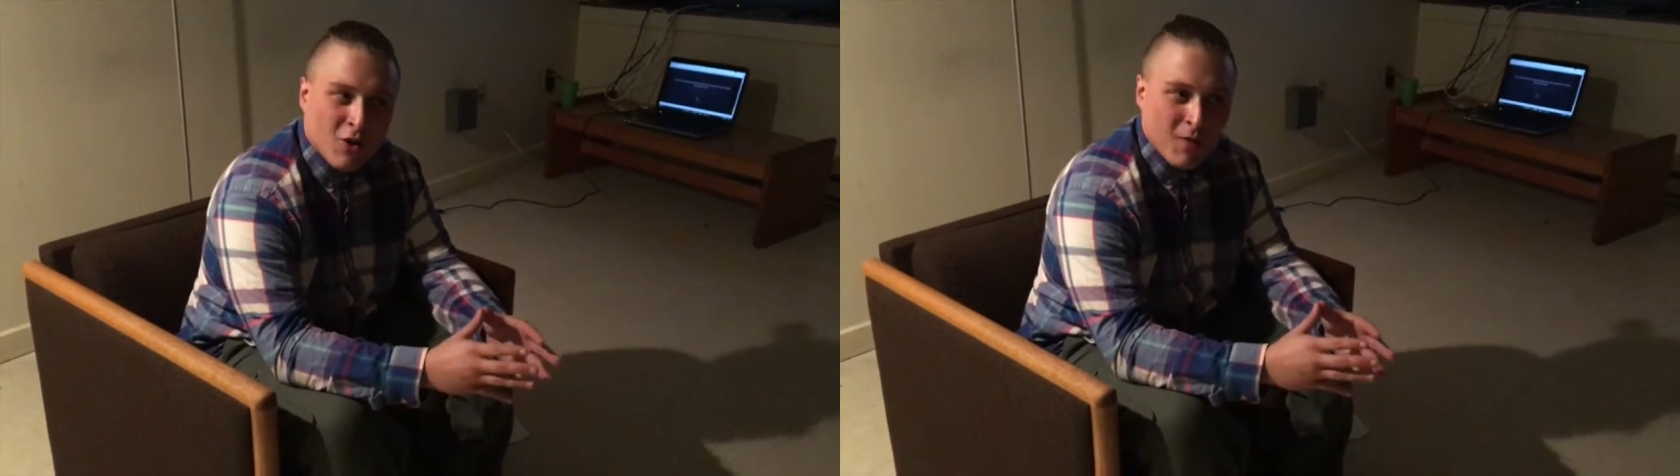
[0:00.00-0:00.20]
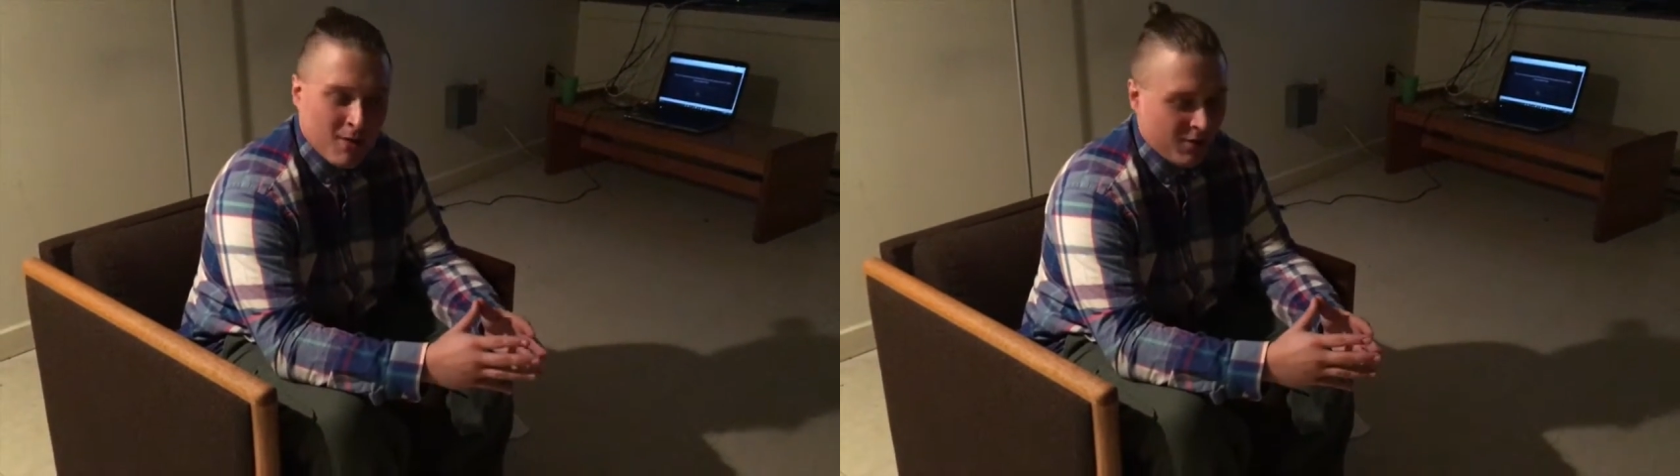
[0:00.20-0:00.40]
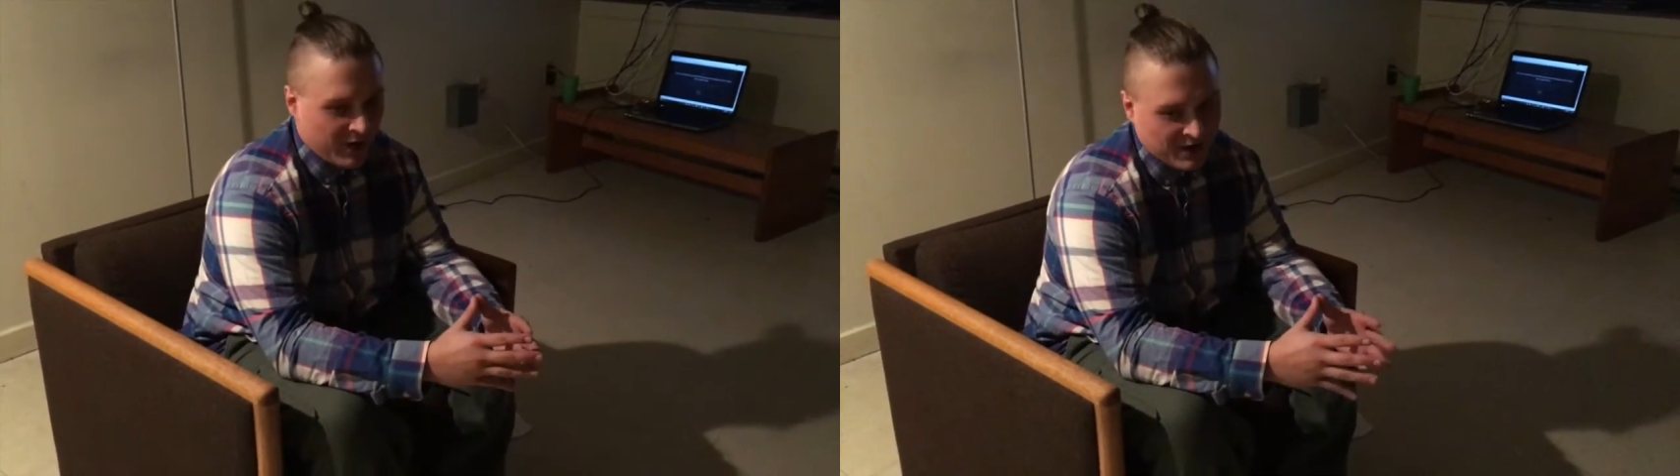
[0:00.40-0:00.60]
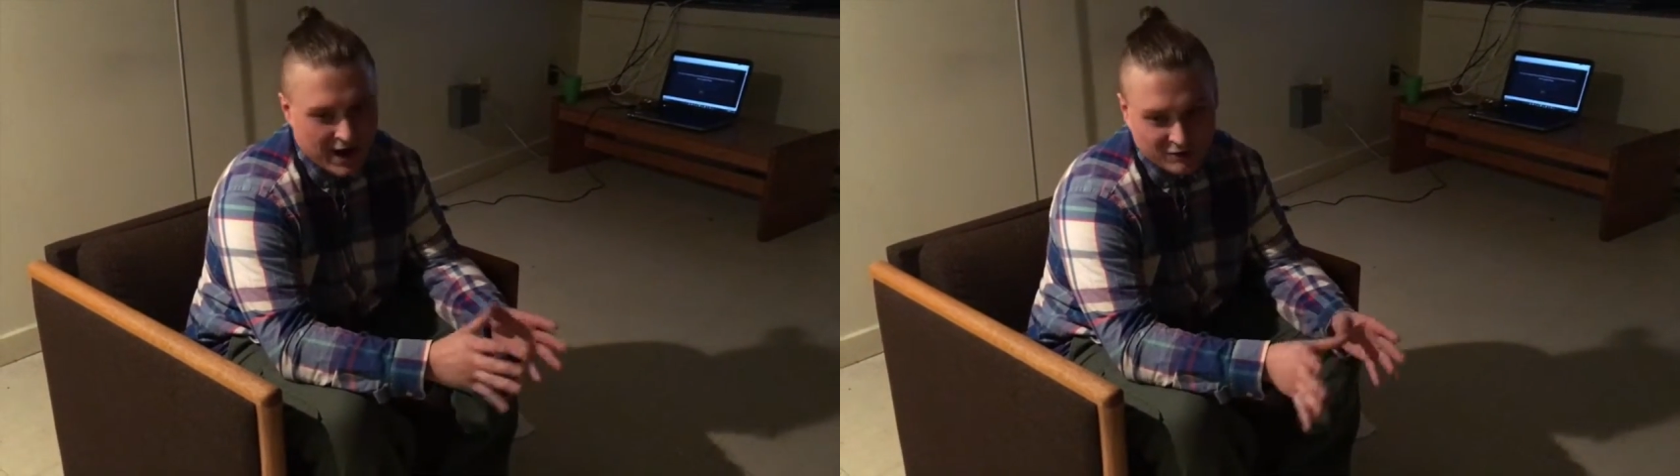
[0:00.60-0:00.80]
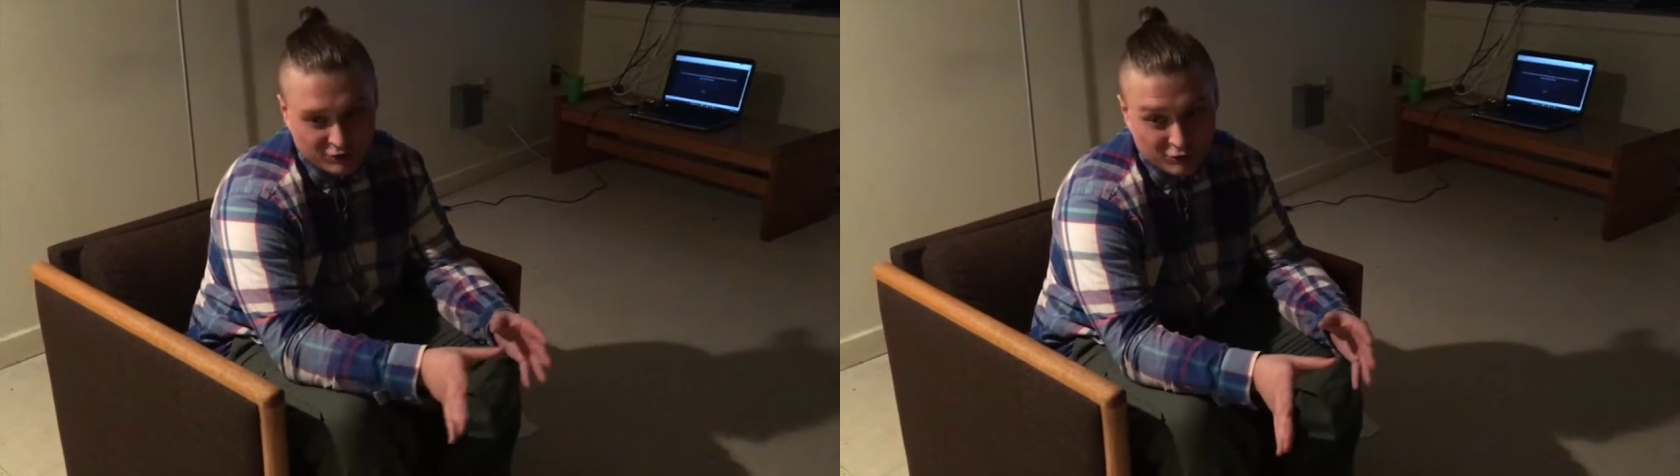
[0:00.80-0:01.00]
maybe like
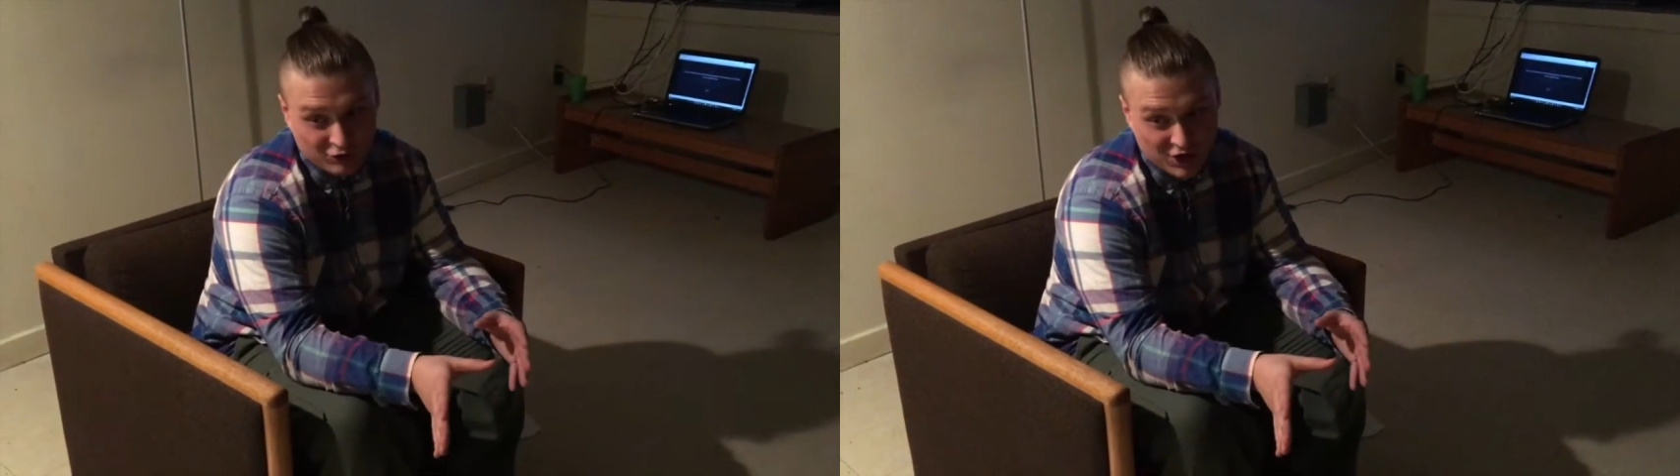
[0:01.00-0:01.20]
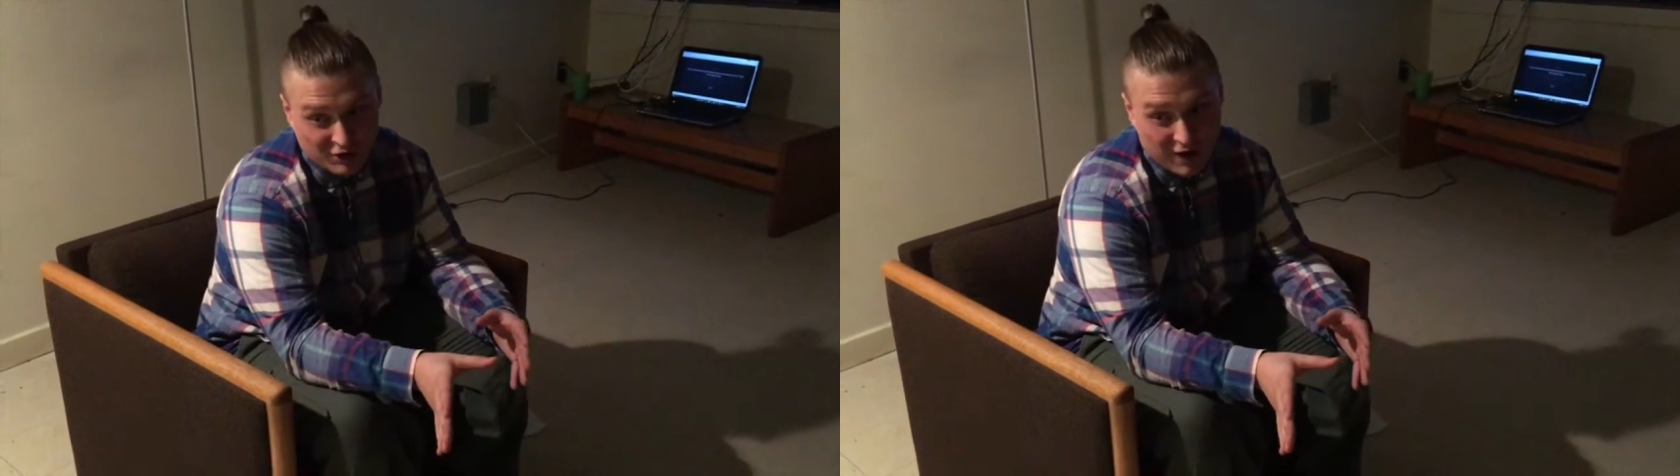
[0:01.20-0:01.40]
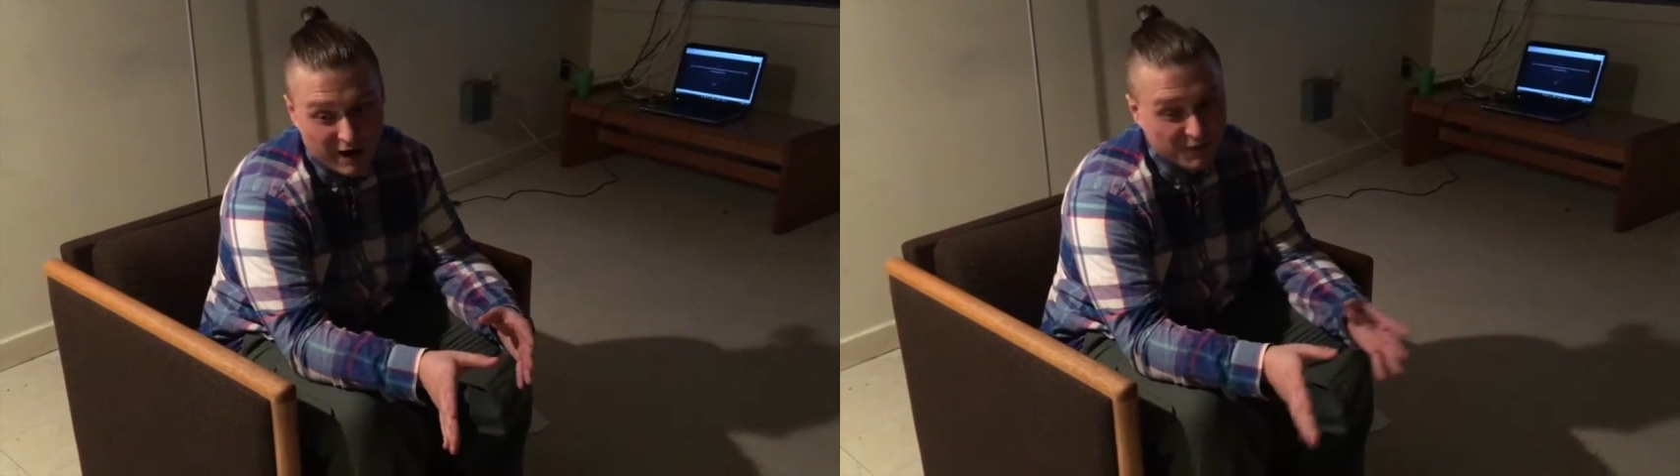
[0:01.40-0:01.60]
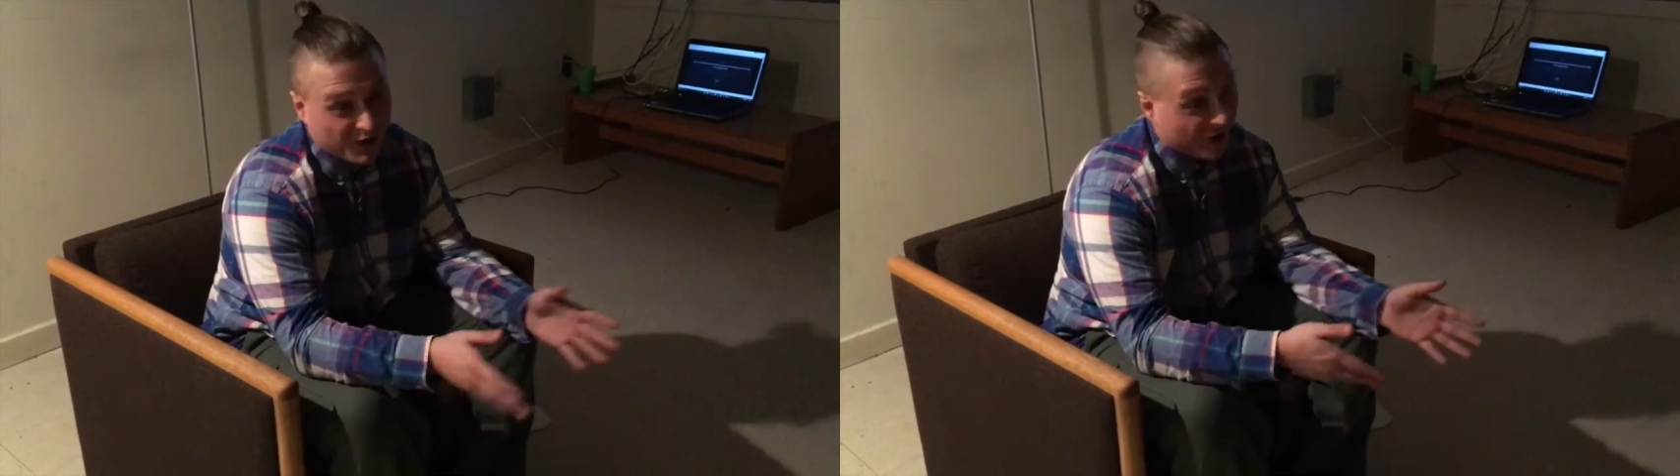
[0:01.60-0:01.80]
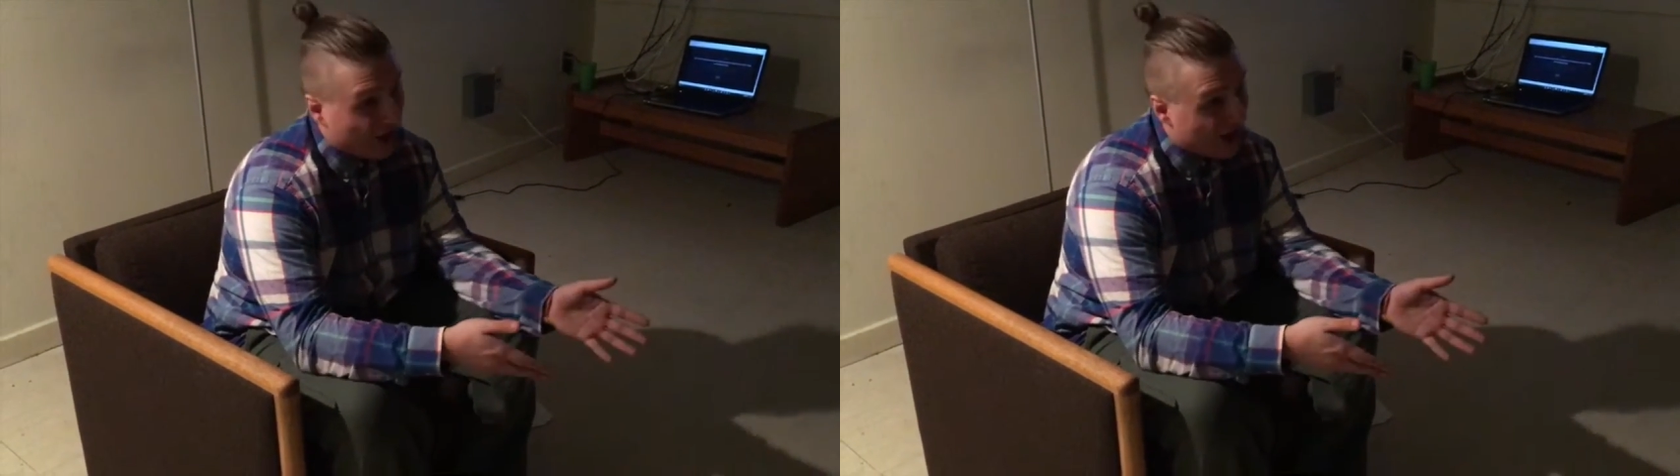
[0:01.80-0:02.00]
National Geographic
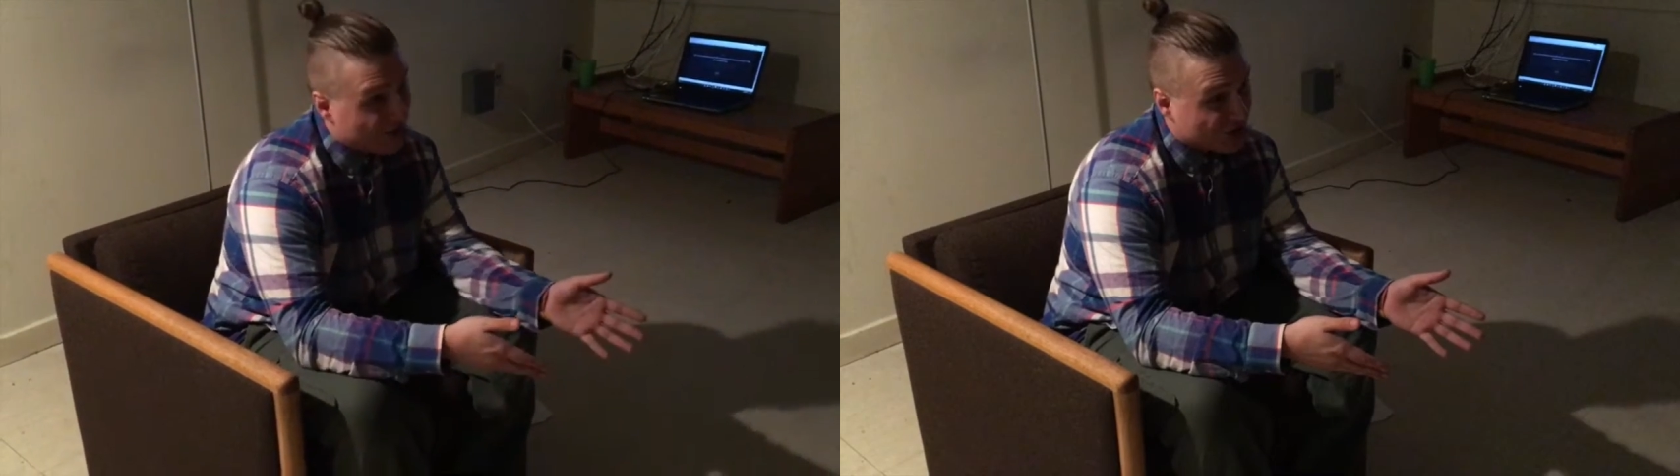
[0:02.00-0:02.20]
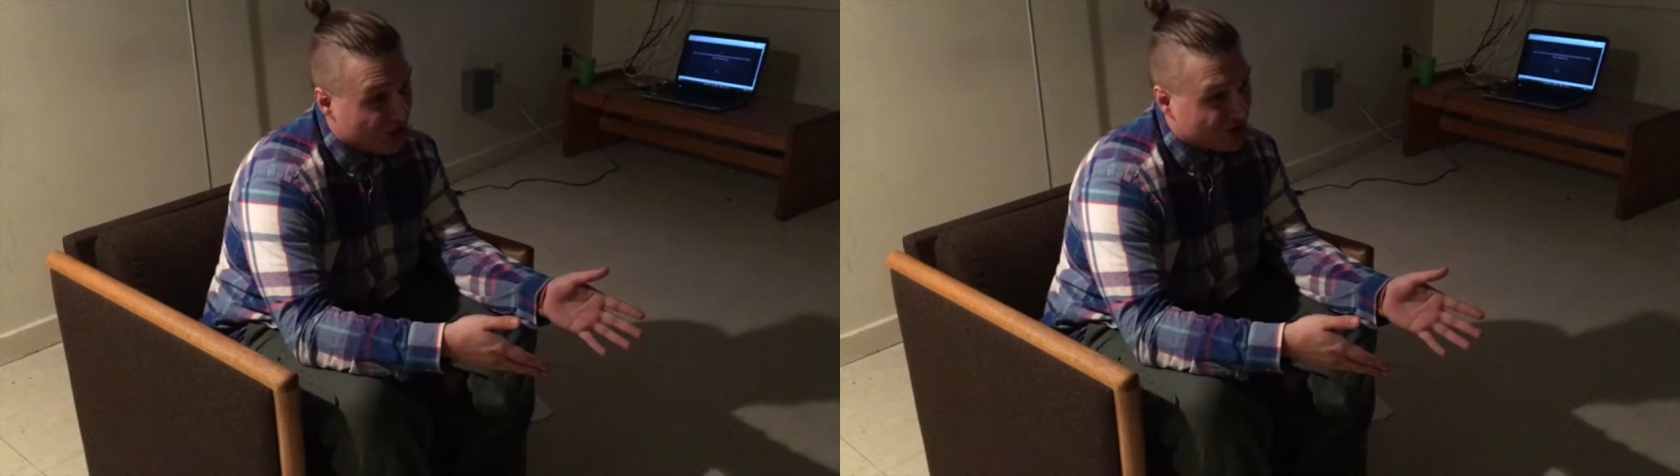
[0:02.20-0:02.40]
or Game Show